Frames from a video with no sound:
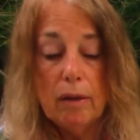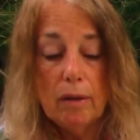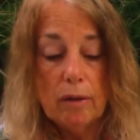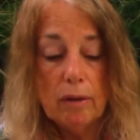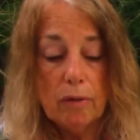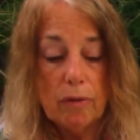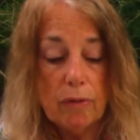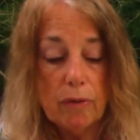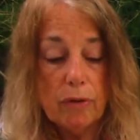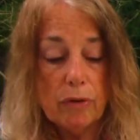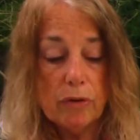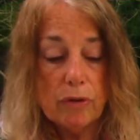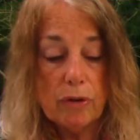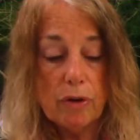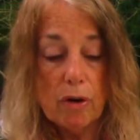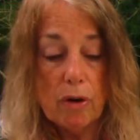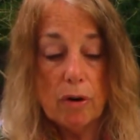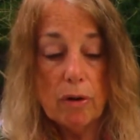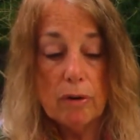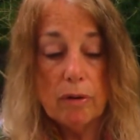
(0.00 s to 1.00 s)
The first
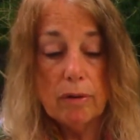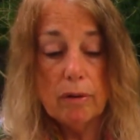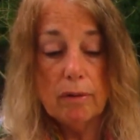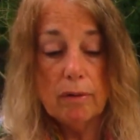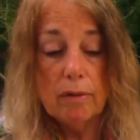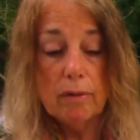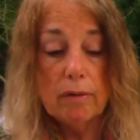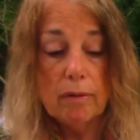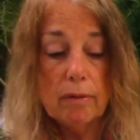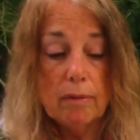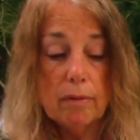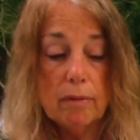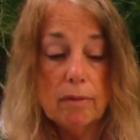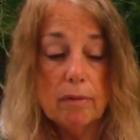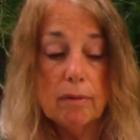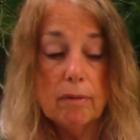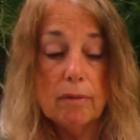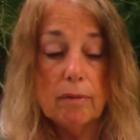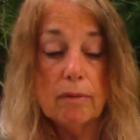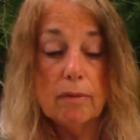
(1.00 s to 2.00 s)
card
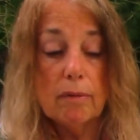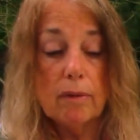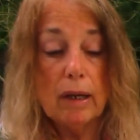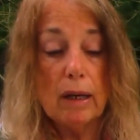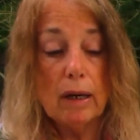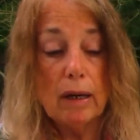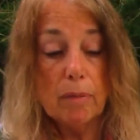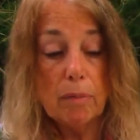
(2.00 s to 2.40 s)
that I